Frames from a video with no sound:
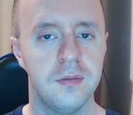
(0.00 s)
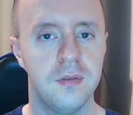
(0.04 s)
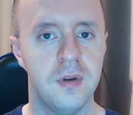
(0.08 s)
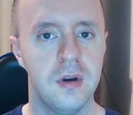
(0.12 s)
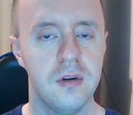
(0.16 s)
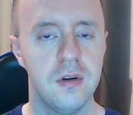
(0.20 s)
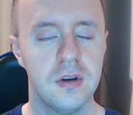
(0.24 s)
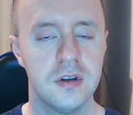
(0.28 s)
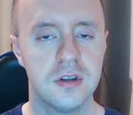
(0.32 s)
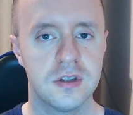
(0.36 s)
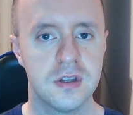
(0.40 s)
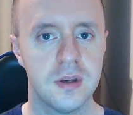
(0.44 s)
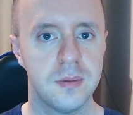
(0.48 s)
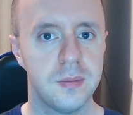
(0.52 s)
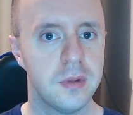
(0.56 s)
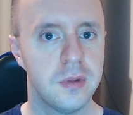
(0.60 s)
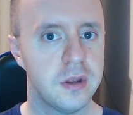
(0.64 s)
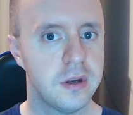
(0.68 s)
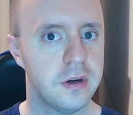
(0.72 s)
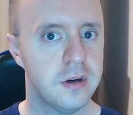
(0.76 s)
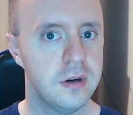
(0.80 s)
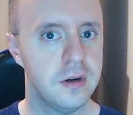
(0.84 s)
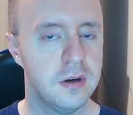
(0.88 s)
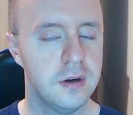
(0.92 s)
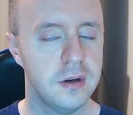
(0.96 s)
Very
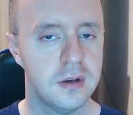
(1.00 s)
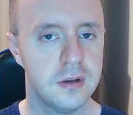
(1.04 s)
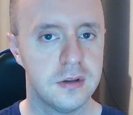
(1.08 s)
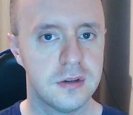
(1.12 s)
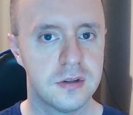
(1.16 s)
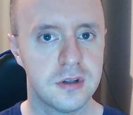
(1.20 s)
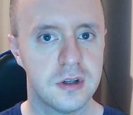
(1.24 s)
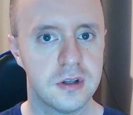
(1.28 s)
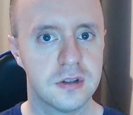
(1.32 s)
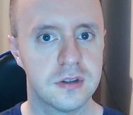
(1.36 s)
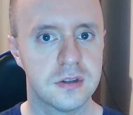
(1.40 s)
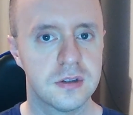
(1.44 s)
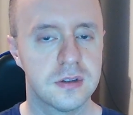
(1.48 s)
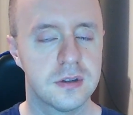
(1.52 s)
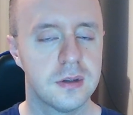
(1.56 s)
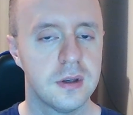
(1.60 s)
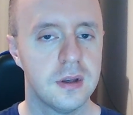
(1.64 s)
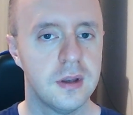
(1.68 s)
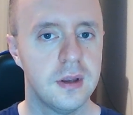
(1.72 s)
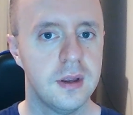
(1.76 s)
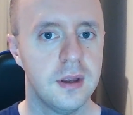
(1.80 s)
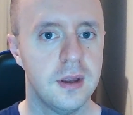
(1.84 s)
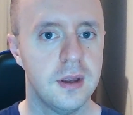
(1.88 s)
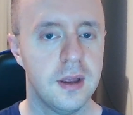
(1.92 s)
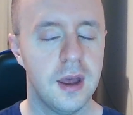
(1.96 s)
similar. It's just,
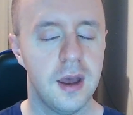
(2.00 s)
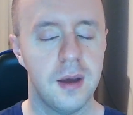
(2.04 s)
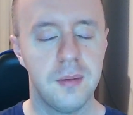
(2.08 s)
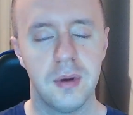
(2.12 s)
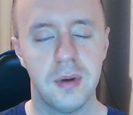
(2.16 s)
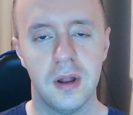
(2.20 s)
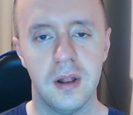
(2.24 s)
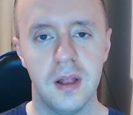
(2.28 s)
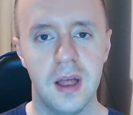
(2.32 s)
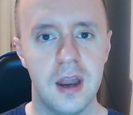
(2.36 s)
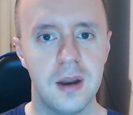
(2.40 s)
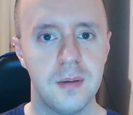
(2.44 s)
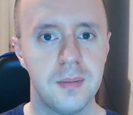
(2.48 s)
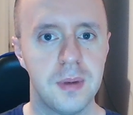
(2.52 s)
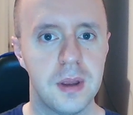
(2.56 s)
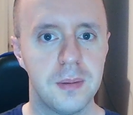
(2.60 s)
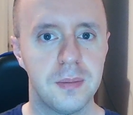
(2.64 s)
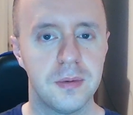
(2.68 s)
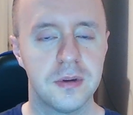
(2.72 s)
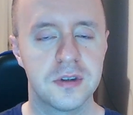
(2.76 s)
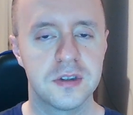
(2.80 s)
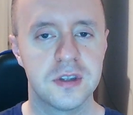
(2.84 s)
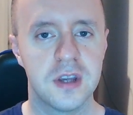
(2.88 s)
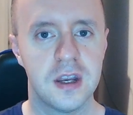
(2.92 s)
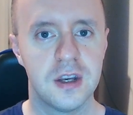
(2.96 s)
a lot of
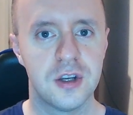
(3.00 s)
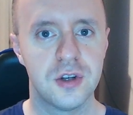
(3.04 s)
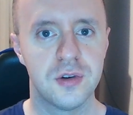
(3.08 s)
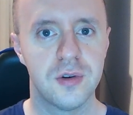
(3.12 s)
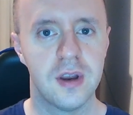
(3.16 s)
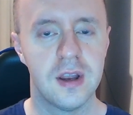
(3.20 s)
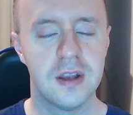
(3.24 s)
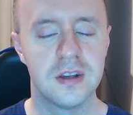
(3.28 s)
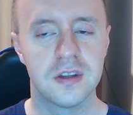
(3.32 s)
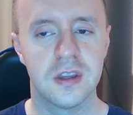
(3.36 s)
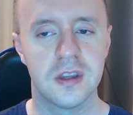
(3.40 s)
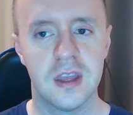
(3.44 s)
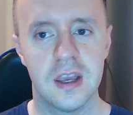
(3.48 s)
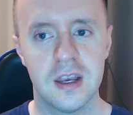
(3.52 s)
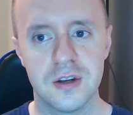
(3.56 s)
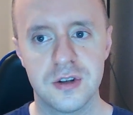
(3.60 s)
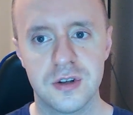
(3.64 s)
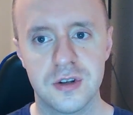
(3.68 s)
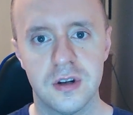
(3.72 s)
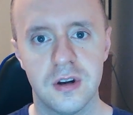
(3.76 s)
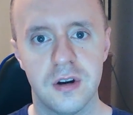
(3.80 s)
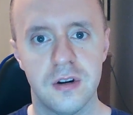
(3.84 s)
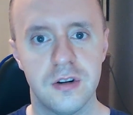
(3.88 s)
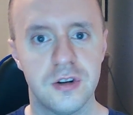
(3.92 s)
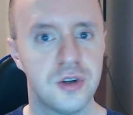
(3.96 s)
people say
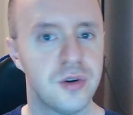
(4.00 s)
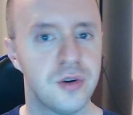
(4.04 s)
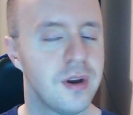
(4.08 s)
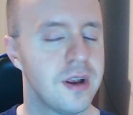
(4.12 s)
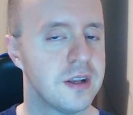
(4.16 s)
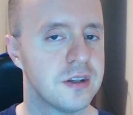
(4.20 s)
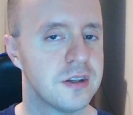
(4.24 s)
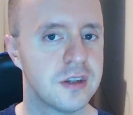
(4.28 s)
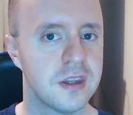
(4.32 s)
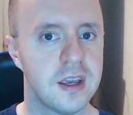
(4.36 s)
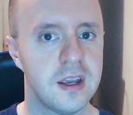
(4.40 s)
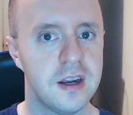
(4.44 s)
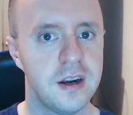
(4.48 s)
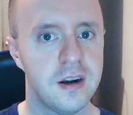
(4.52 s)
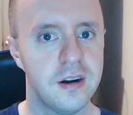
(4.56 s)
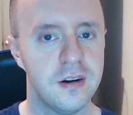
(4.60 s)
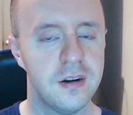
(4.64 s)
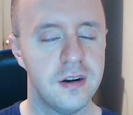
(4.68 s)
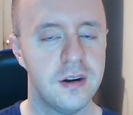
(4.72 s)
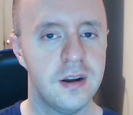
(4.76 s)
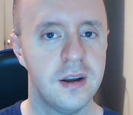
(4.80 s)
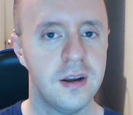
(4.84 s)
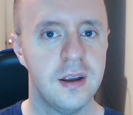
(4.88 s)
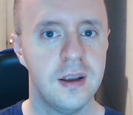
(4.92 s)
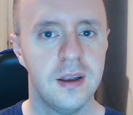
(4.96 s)
translation or
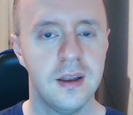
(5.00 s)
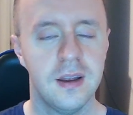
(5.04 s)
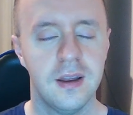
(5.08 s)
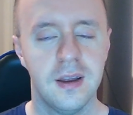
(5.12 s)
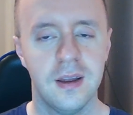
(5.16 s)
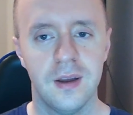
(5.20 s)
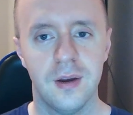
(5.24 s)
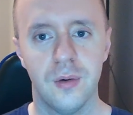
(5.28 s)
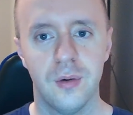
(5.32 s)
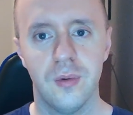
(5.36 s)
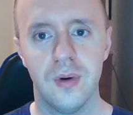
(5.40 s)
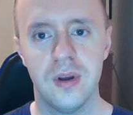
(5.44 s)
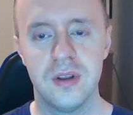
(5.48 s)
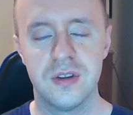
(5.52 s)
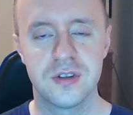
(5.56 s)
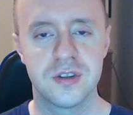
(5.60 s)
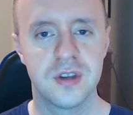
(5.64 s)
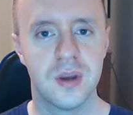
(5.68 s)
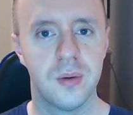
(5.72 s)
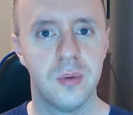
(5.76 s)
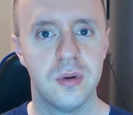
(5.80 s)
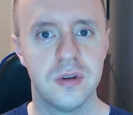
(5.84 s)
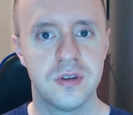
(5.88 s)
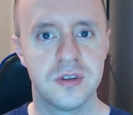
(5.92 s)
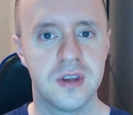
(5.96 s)
translator when
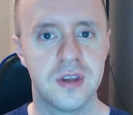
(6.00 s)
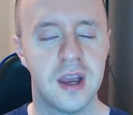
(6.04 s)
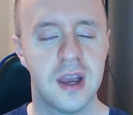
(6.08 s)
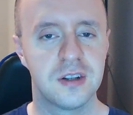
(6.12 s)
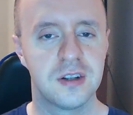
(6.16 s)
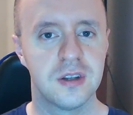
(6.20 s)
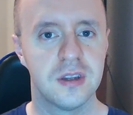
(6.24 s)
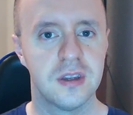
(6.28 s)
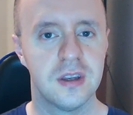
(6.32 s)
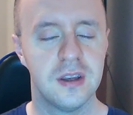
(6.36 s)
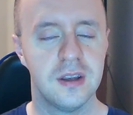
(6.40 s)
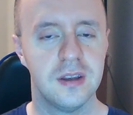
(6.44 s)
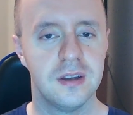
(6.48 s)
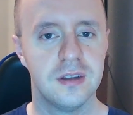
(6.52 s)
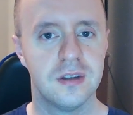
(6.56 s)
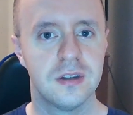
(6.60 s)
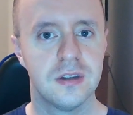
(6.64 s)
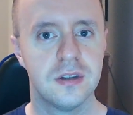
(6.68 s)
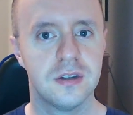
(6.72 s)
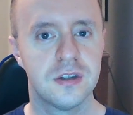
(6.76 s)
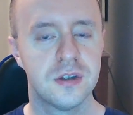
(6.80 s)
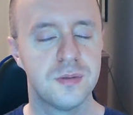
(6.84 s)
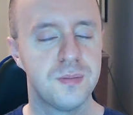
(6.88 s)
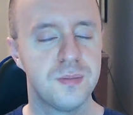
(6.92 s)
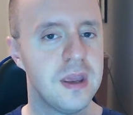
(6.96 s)
someone's actually
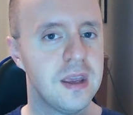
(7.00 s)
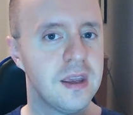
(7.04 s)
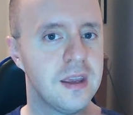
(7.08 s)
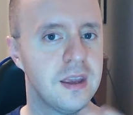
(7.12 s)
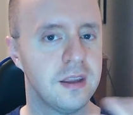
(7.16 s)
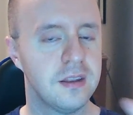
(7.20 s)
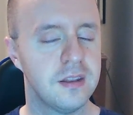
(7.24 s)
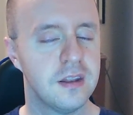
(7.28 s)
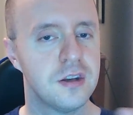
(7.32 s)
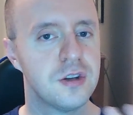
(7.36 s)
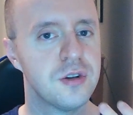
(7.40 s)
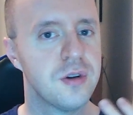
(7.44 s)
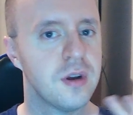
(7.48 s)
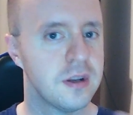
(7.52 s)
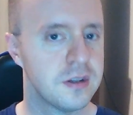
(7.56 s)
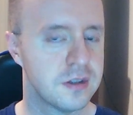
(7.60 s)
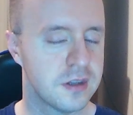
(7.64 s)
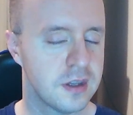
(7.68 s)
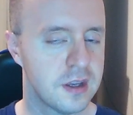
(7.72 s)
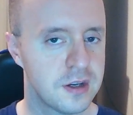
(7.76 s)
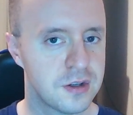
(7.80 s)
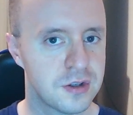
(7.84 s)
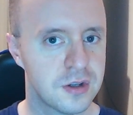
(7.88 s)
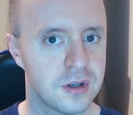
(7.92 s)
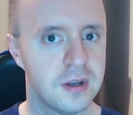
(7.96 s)
speaking the
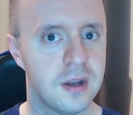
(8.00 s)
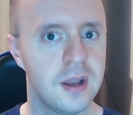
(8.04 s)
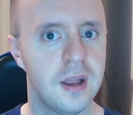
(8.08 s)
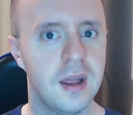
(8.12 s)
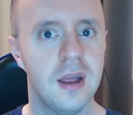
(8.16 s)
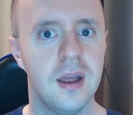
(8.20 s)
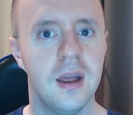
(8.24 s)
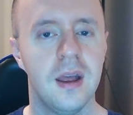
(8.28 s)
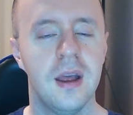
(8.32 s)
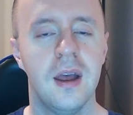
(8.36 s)
translation.